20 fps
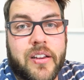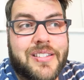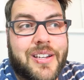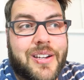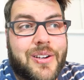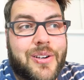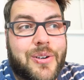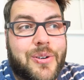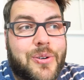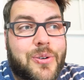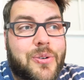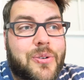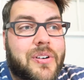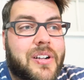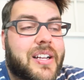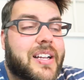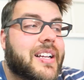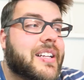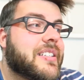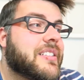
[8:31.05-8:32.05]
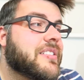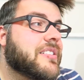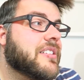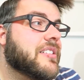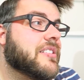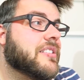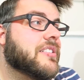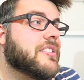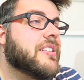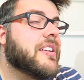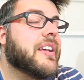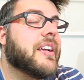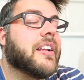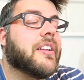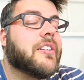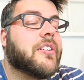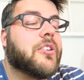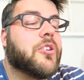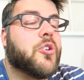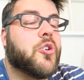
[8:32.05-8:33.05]
So it's just
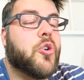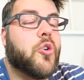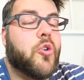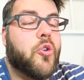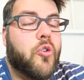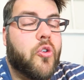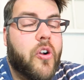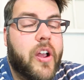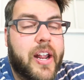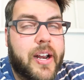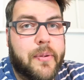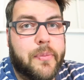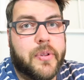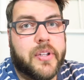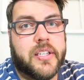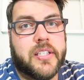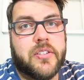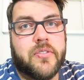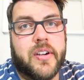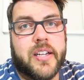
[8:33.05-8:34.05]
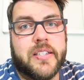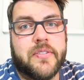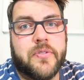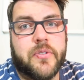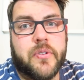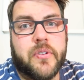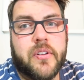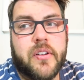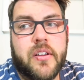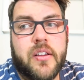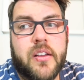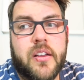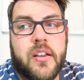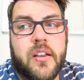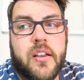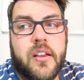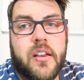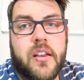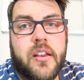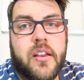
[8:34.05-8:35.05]
incredibly stressful,
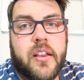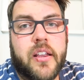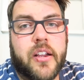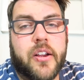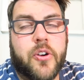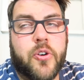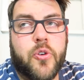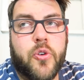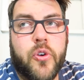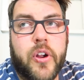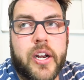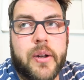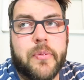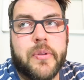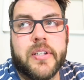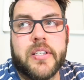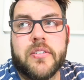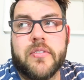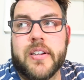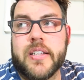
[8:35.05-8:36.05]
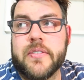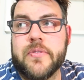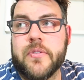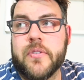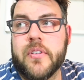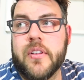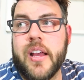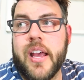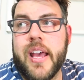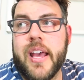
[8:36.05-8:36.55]
incredibly stressful.